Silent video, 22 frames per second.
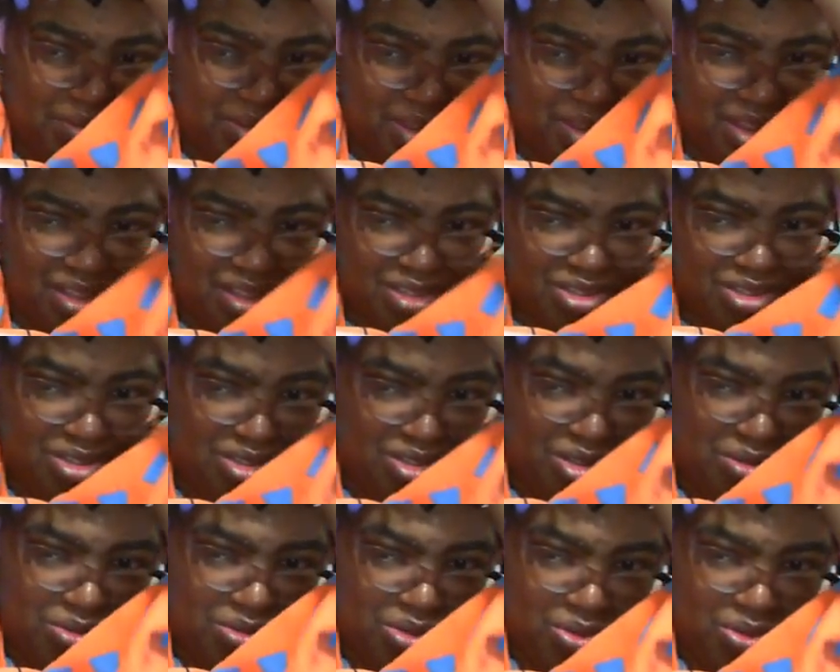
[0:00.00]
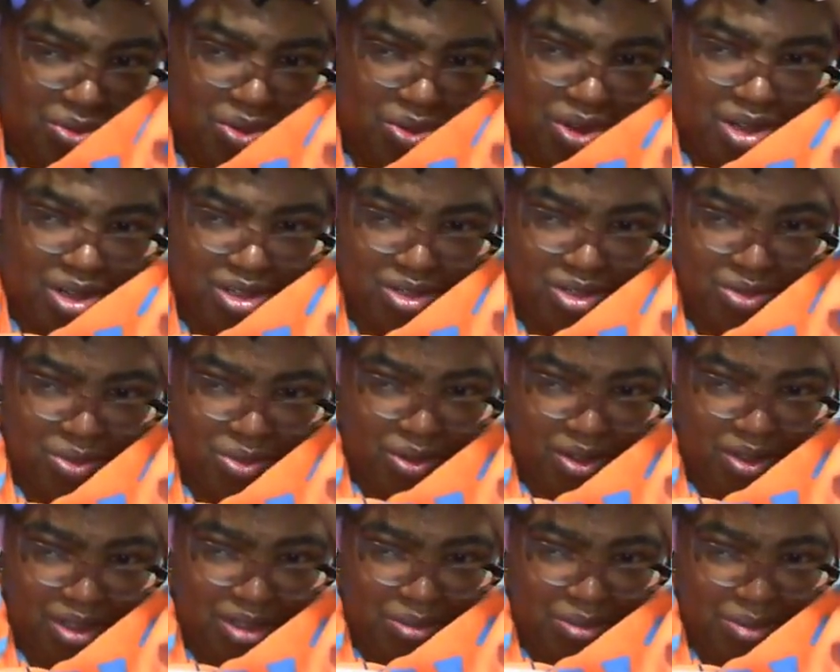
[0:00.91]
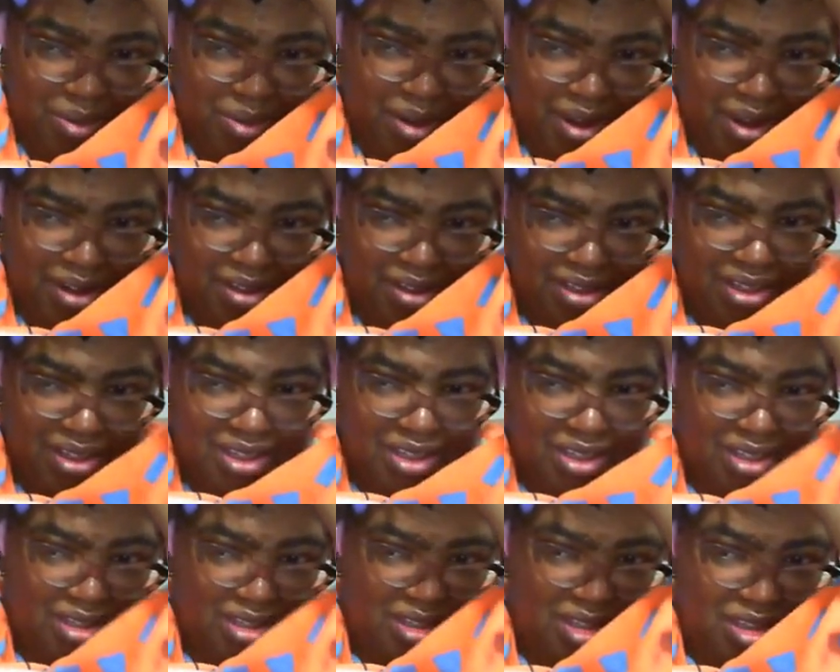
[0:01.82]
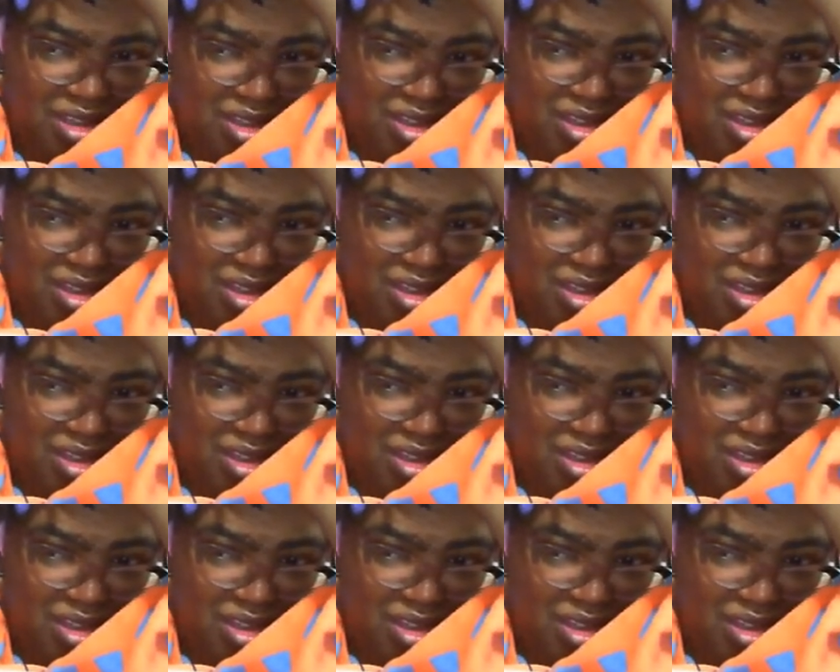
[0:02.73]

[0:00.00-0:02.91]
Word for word: You do with the water. You're working the product in